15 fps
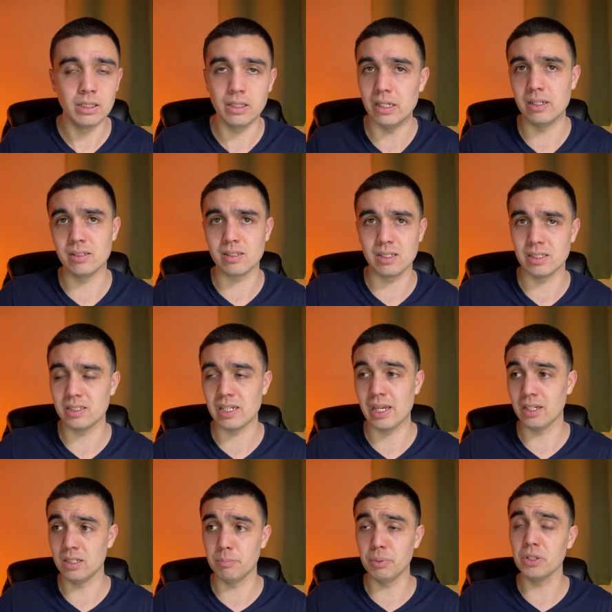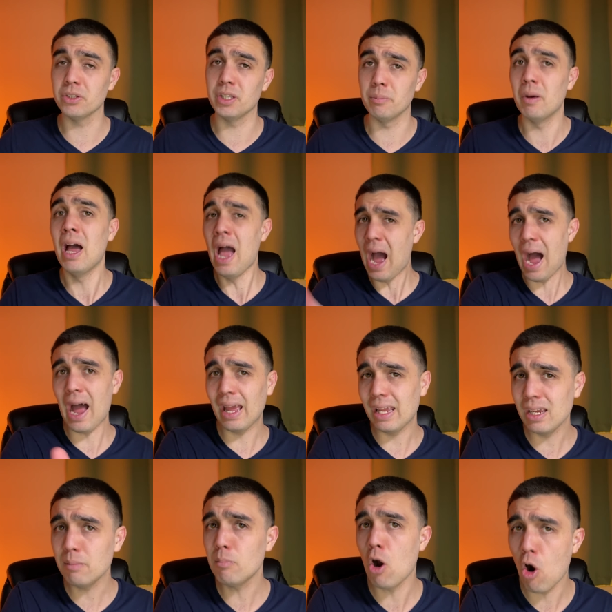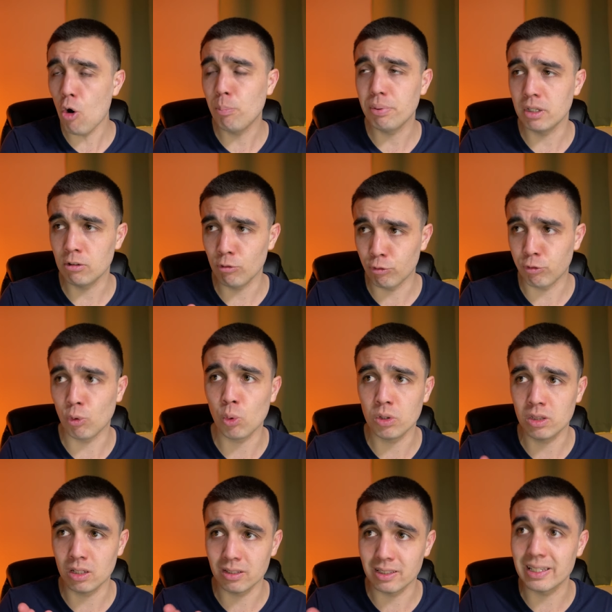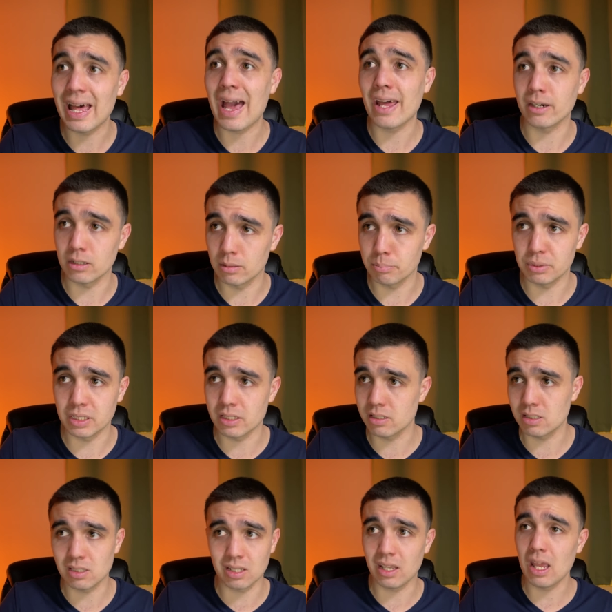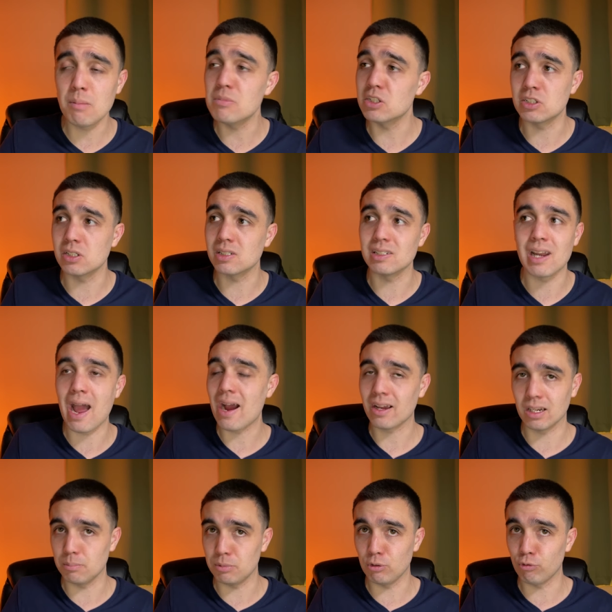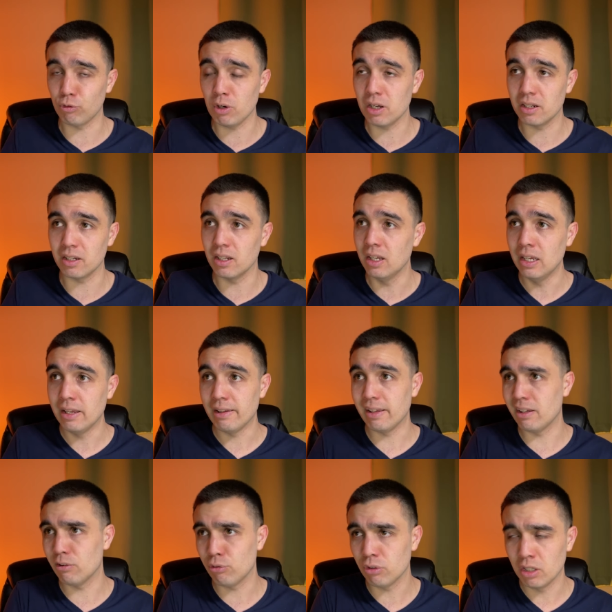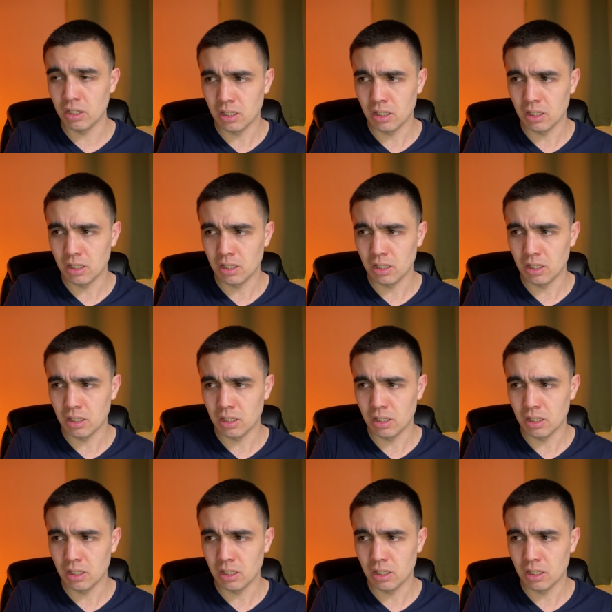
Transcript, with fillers: that it's going to take to build them? I am hoping for the latter, because the game is just not going to be fun if